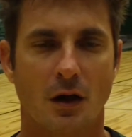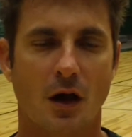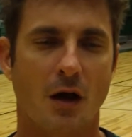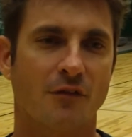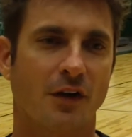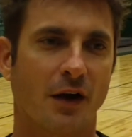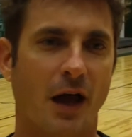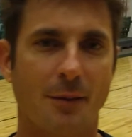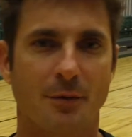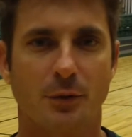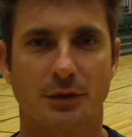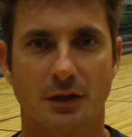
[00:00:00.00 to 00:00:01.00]
I'm very
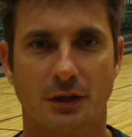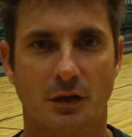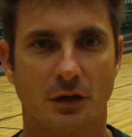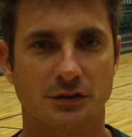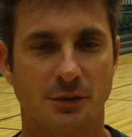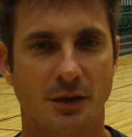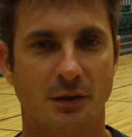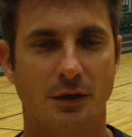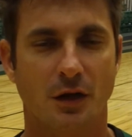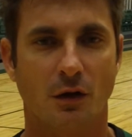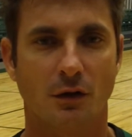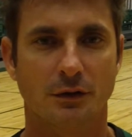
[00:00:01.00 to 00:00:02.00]
happy with the girls. I mean,
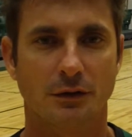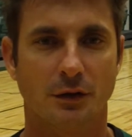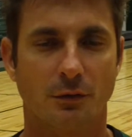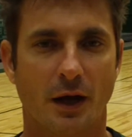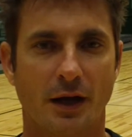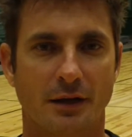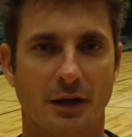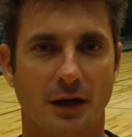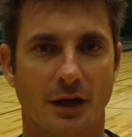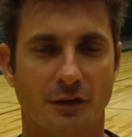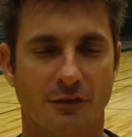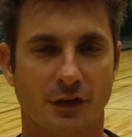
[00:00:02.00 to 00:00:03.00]
you know, you're right.
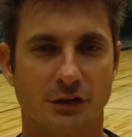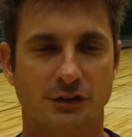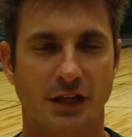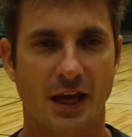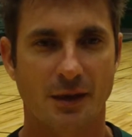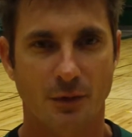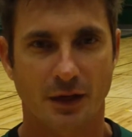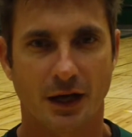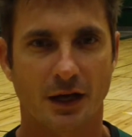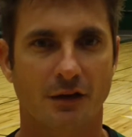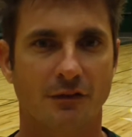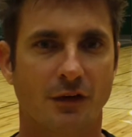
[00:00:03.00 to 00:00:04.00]
The first game, we
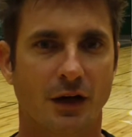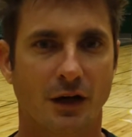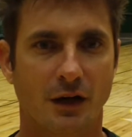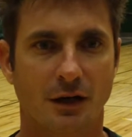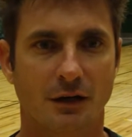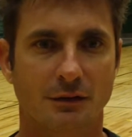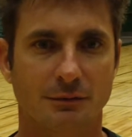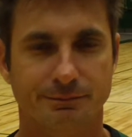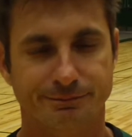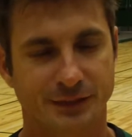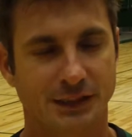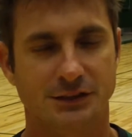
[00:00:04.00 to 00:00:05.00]
kind
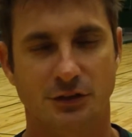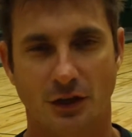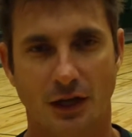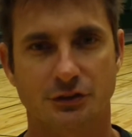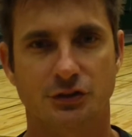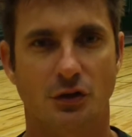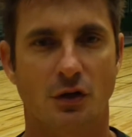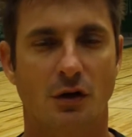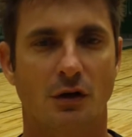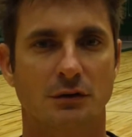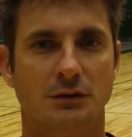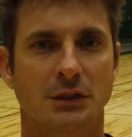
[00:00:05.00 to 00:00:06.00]
of didn't start out
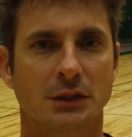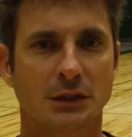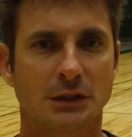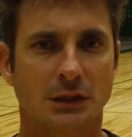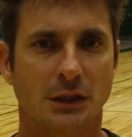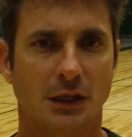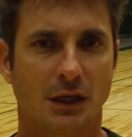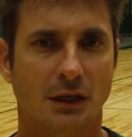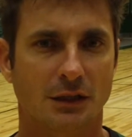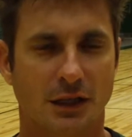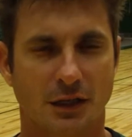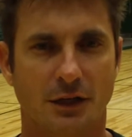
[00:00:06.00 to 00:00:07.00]
strong,
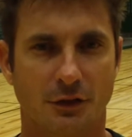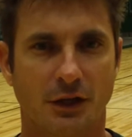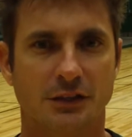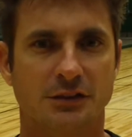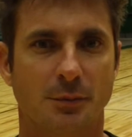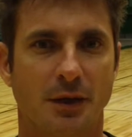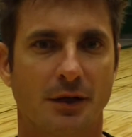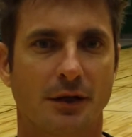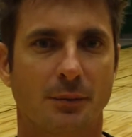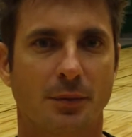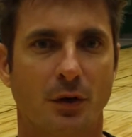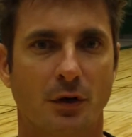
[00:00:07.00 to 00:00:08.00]
kind of underestimated
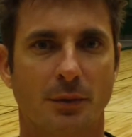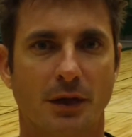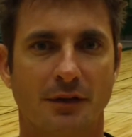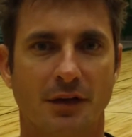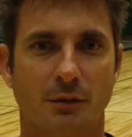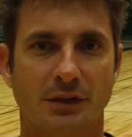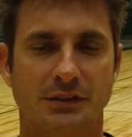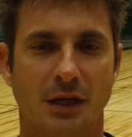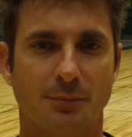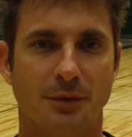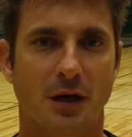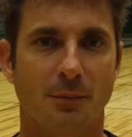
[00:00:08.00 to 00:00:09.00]
the opponent. But I think we
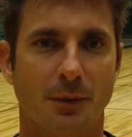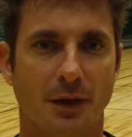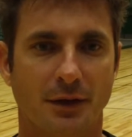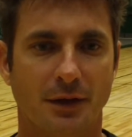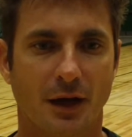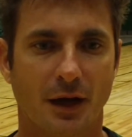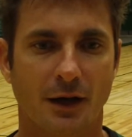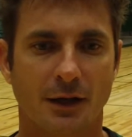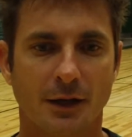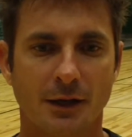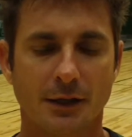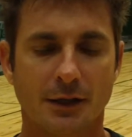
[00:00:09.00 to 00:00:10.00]
stepped up
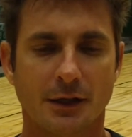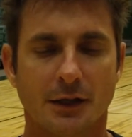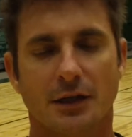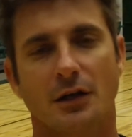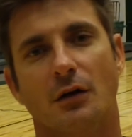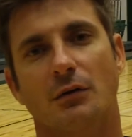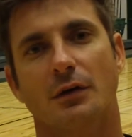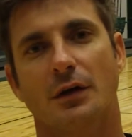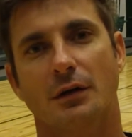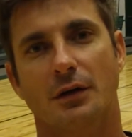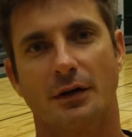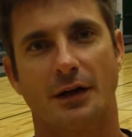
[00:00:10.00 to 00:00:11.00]
and... You know,
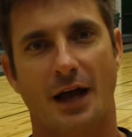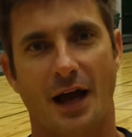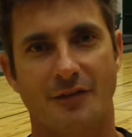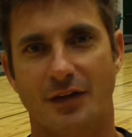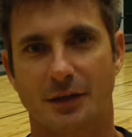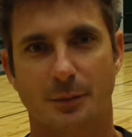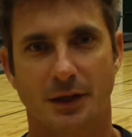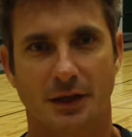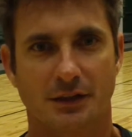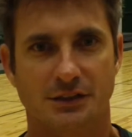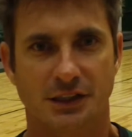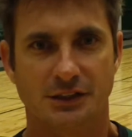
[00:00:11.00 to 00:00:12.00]
you're going to have that
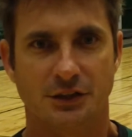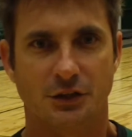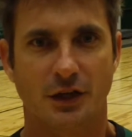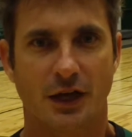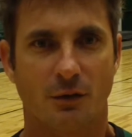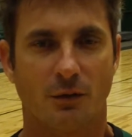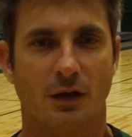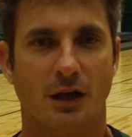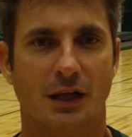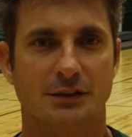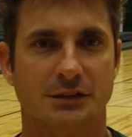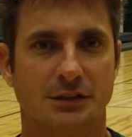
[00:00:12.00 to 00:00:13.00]
being the season. You got to
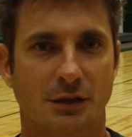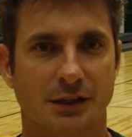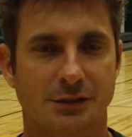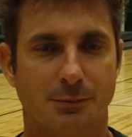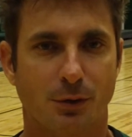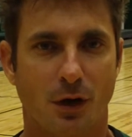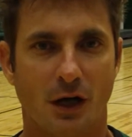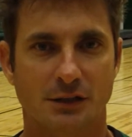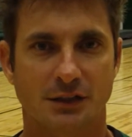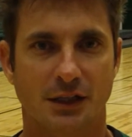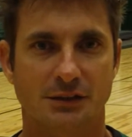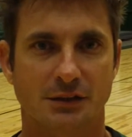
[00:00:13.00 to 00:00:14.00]
realize it's a
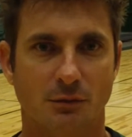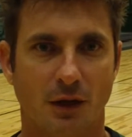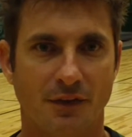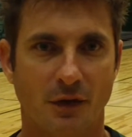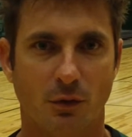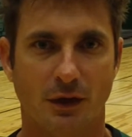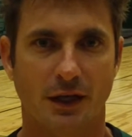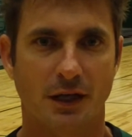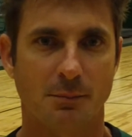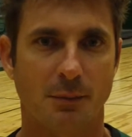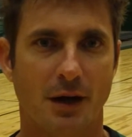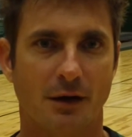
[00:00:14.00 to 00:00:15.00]
process, and I think we're
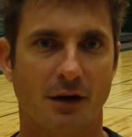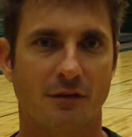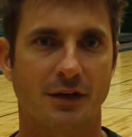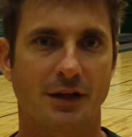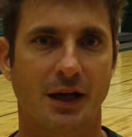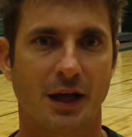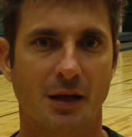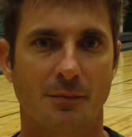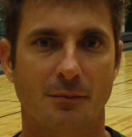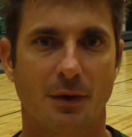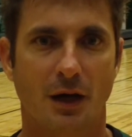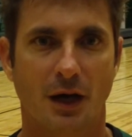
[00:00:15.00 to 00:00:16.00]
getting better every
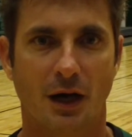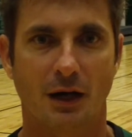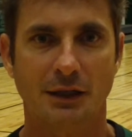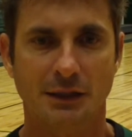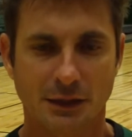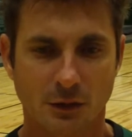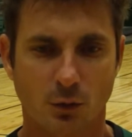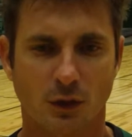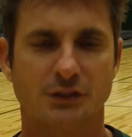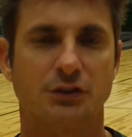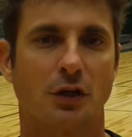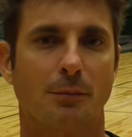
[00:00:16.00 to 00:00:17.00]
game.
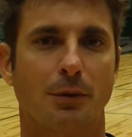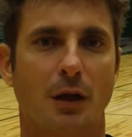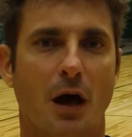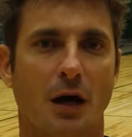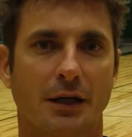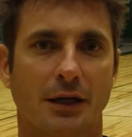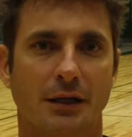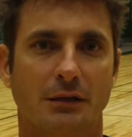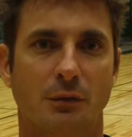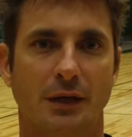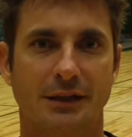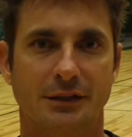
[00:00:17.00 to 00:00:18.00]
Really started
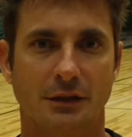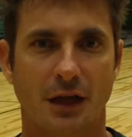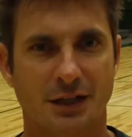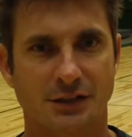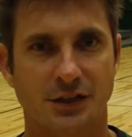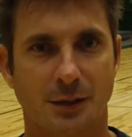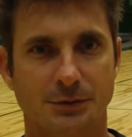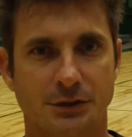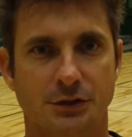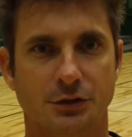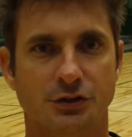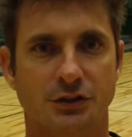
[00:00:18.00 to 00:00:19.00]
blocking. We got a lot of
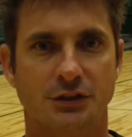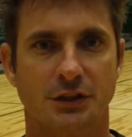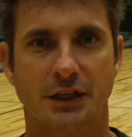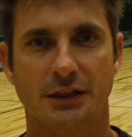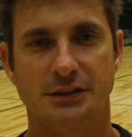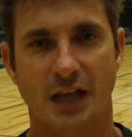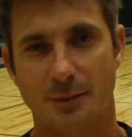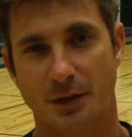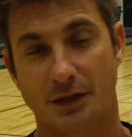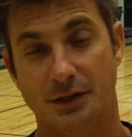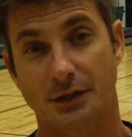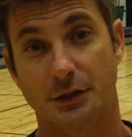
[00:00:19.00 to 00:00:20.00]
substitutions, and kids came
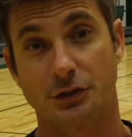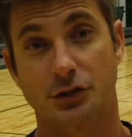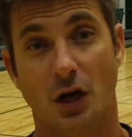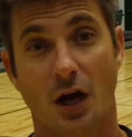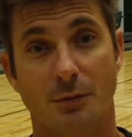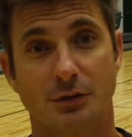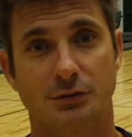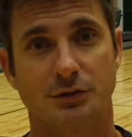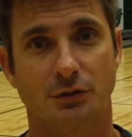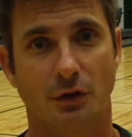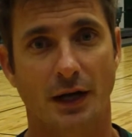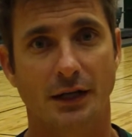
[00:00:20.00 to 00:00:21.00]
in and did their job, which
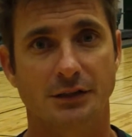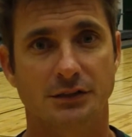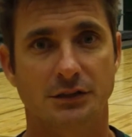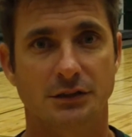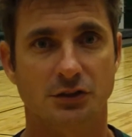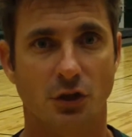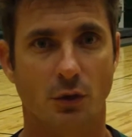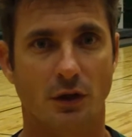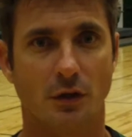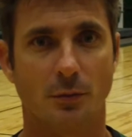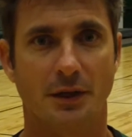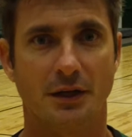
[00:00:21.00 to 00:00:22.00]
was great, showing
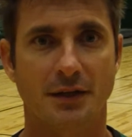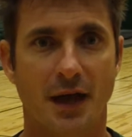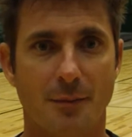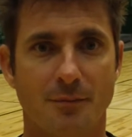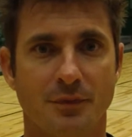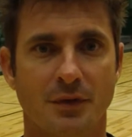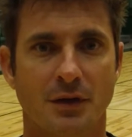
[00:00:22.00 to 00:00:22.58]
a little bit of depth.